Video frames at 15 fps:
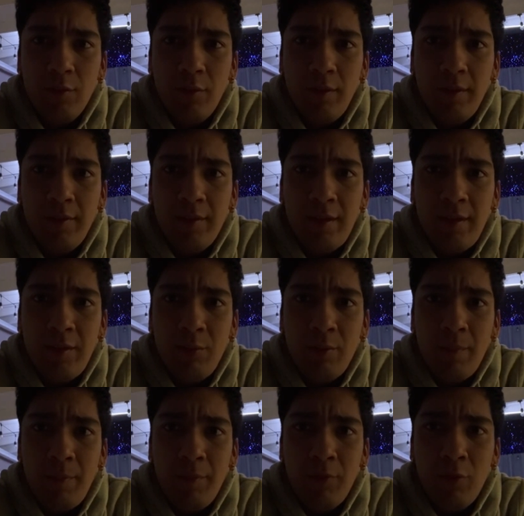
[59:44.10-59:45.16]
DOA and
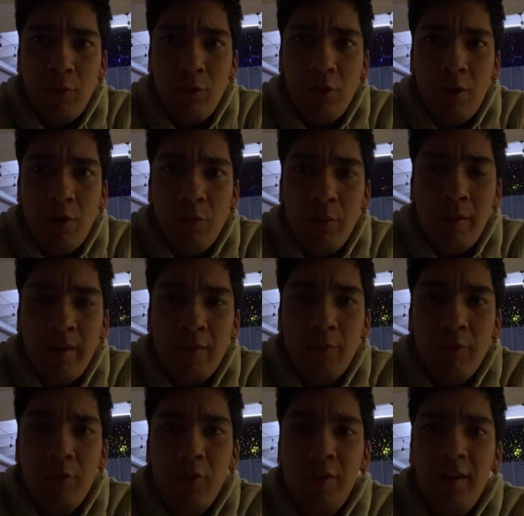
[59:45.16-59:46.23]
Danny right before a long
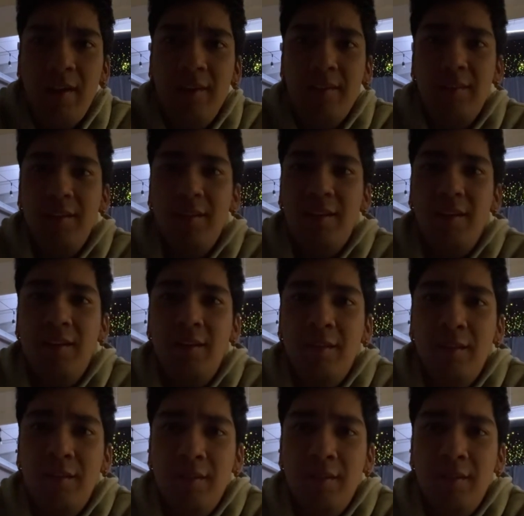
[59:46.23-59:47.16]
weekend for you guys, yeah.